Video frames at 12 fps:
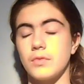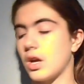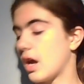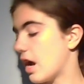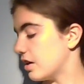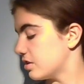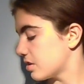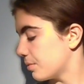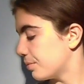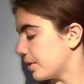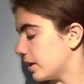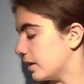Okay, I just
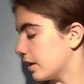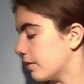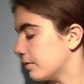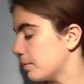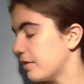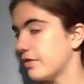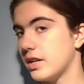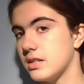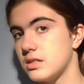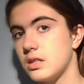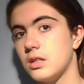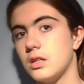completely covered my
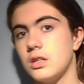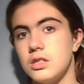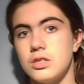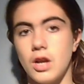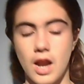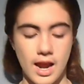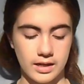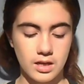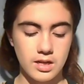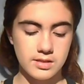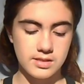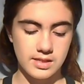face. Sorry, I
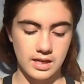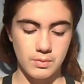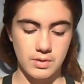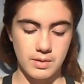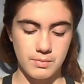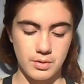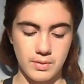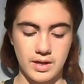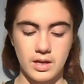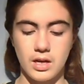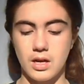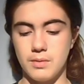can't see what I'm doing,
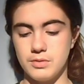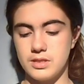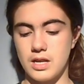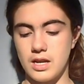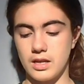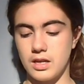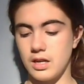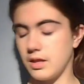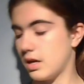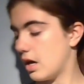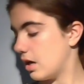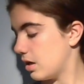and I'm just adding
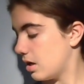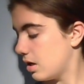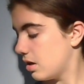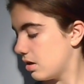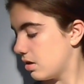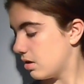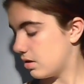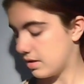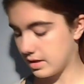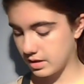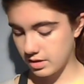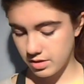another
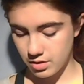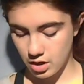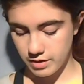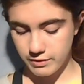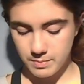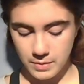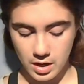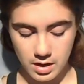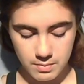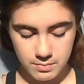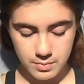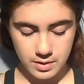like third of a
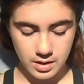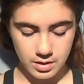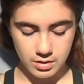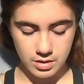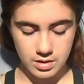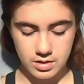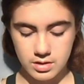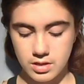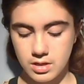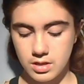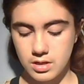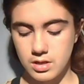pump and just
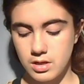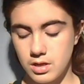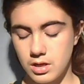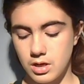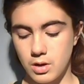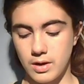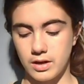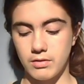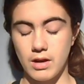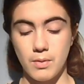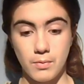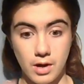going around